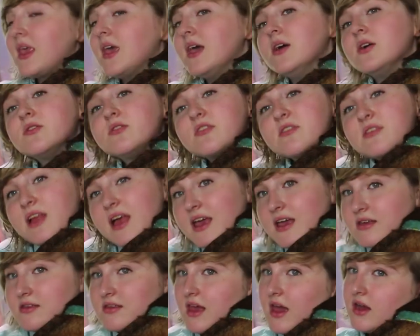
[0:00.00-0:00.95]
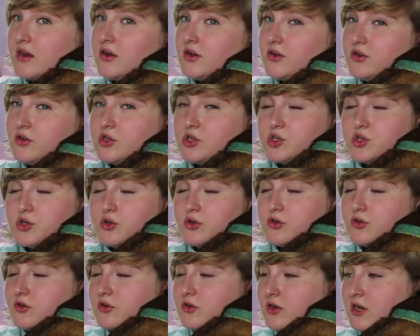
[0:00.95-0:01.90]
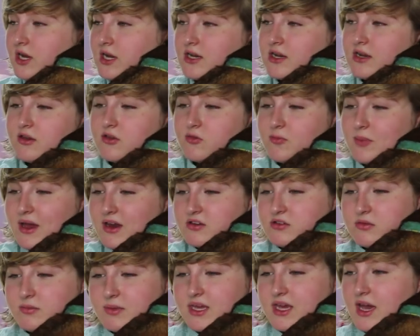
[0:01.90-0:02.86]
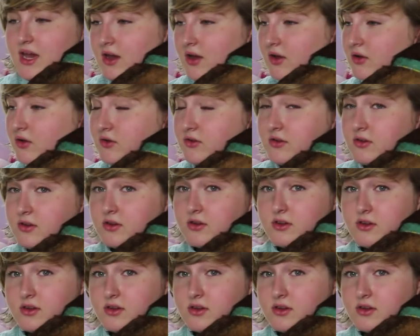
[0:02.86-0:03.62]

He'll just lay his head on your shoulder and expect to be held.